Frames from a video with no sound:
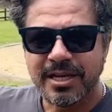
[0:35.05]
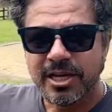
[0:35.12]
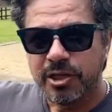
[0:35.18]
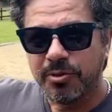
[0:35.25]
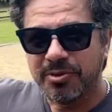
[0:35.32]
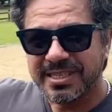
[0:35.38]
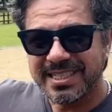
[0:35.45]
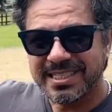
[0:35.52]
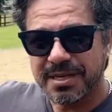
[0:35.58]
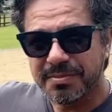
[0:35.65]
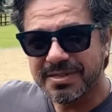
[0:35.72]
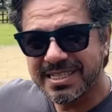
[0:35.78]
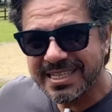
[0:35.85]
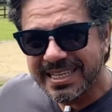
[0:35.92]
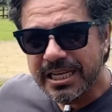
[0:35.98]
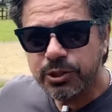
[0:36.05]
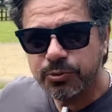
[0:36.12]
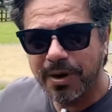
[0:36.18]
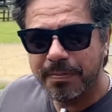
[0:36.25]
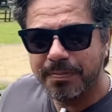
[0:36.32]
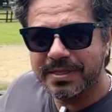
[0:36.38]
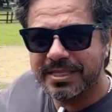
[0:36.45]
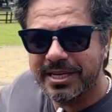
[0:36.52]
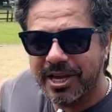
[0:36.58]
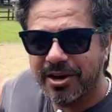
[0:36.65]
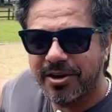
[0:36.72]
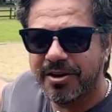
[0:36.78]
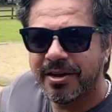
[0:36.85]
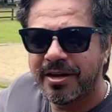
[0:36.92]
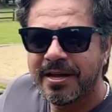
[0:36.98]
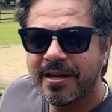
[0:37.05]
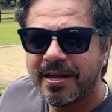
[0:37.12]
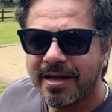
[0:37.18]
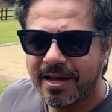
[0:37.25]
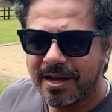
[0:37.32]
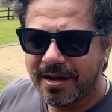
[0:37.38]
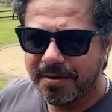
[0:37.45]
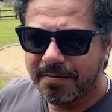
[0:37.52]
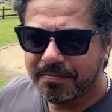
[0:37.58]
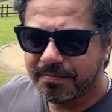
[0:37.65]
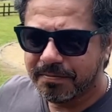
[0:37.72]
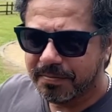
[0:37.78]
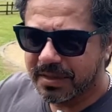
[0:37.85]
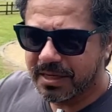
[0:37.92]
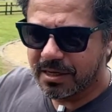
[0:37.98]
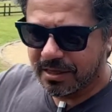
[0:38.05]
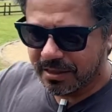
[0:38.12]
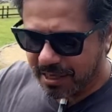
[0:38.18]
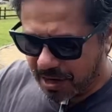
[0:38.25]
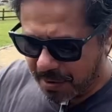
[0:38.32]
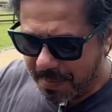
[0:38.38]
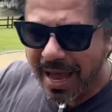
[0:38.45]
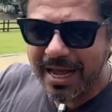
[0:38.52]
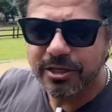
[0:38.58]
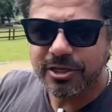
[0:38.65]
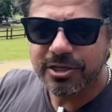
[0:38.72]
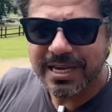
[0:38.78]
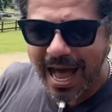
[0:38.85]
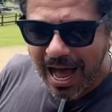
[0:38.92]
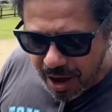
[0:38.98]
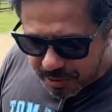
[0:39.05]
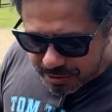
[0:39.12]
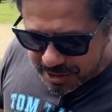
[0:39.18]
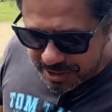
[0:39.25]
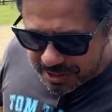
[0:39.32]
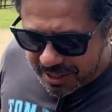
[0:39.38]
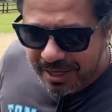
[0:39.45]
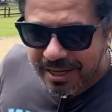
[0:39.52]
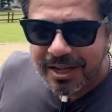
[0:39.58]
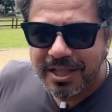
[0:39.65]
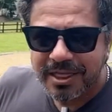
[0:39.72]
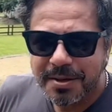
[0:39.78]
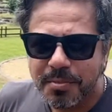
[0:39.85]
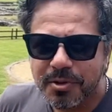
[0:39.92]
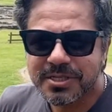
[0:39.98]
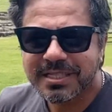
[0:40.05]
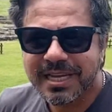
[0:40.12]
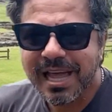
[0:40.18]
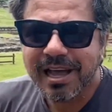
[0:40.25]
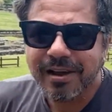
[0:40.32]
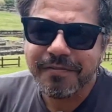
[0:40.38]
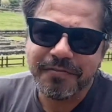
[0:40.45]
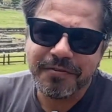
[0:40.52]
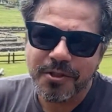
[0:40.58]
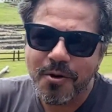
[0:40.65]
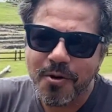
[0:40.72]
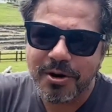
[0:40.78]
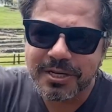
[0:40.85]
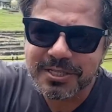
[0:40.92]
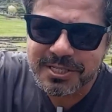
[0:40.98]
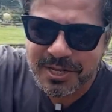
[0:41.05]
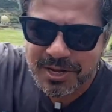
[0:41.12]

You'll see some siege weapons here, the commander's house, the mosaic floors,